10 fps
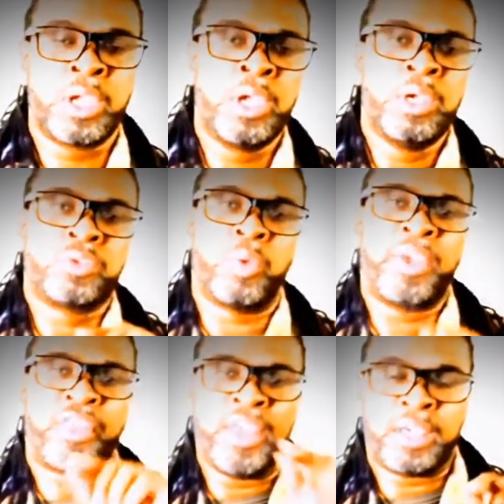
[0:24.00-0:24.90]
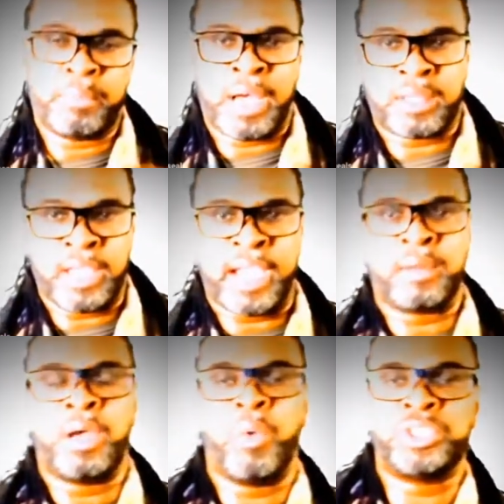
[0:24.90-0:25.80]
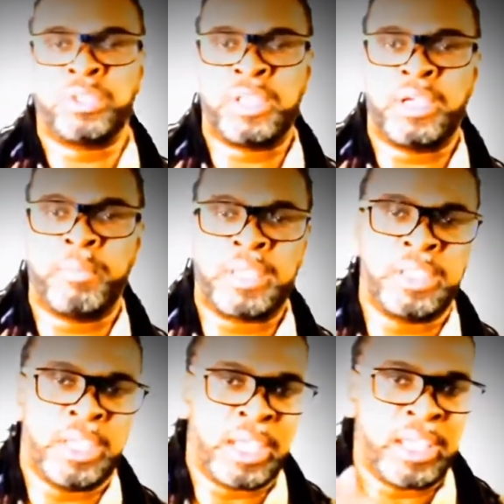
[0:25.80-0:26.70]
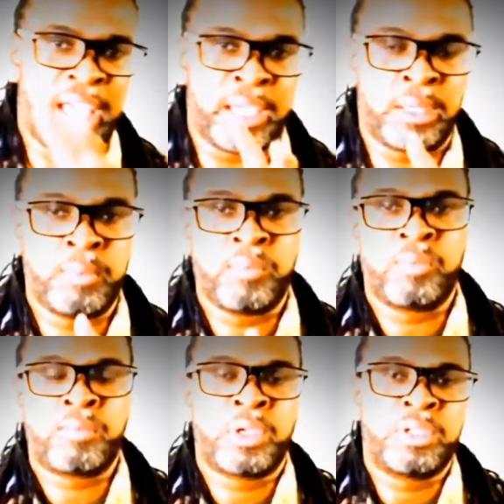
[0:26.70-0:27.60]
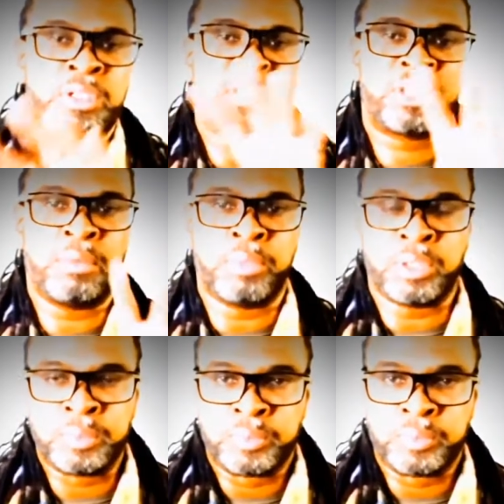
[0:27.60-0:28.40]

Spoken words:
So when we think about that, I want you to think about the yin and yang symbol.